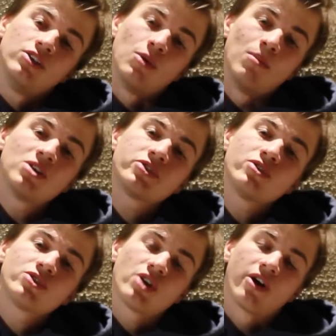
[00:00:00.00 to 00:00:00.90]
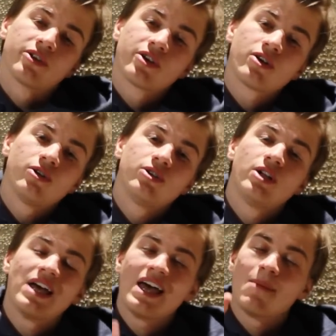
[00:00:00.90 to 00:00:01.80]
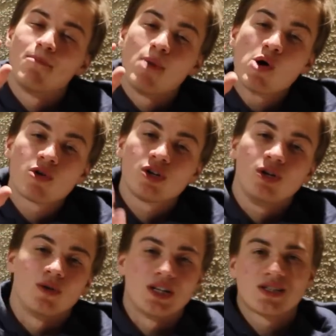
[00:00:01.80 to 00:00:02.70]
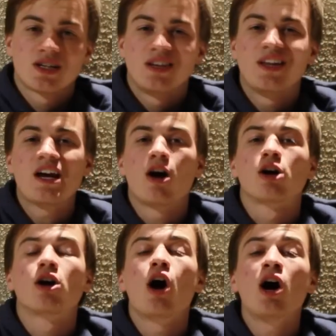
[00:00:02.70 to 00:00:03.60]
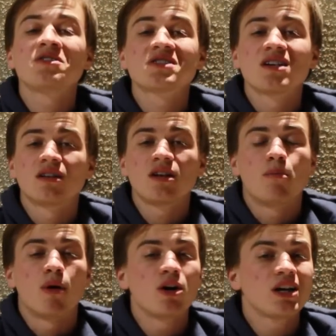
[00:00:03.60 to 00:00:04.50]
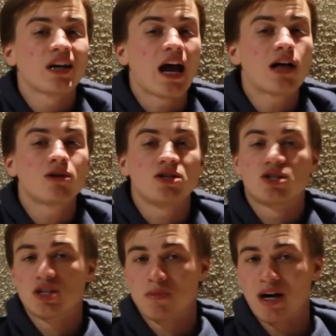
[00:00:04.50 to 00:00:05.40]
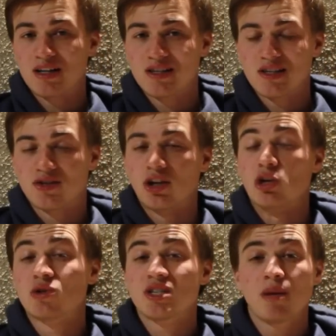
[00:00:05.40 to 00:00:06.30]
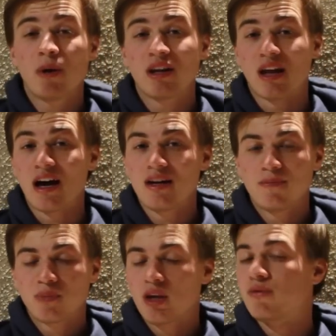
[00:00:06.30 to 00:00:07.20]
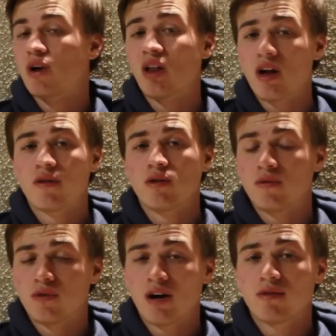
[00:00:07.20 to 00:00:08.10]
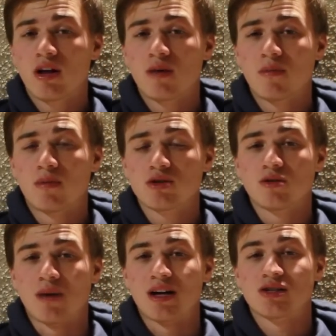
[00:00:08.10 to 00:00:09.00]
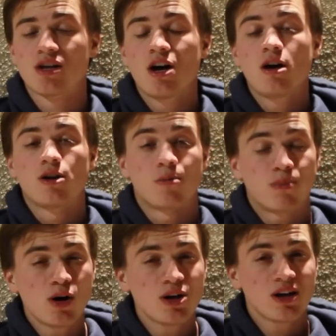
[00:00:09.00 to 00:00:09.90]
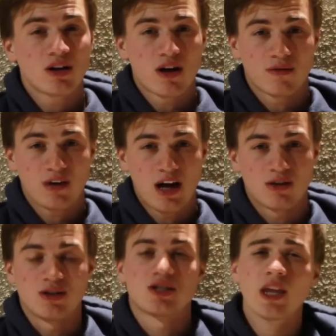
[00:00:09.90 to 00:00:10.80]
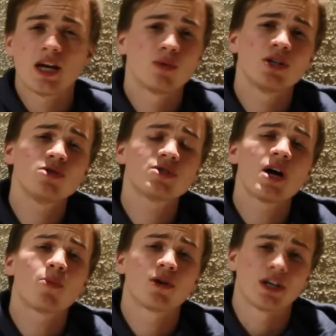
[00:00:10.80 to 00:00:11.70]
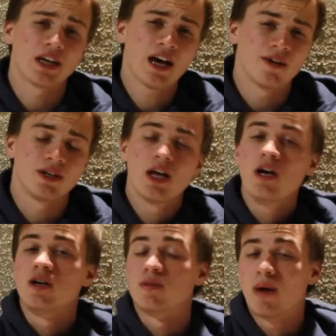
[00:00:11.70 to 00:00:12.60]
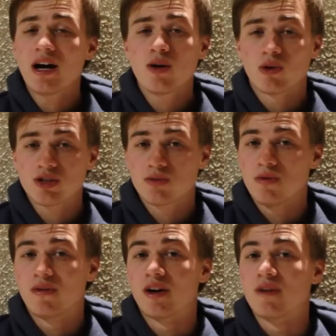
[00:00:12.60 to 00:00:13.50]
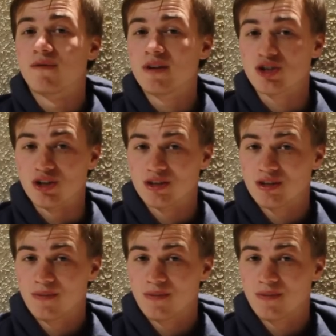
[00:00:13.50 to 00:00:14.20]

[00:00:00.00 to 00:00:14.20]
Your muscles are little motor units. They are constantly burning calories just by existing. You sleep at night, if you have a lot of muscle mass, you're burning a lot of calories. And when you stop working out, your body wants to be very efficient.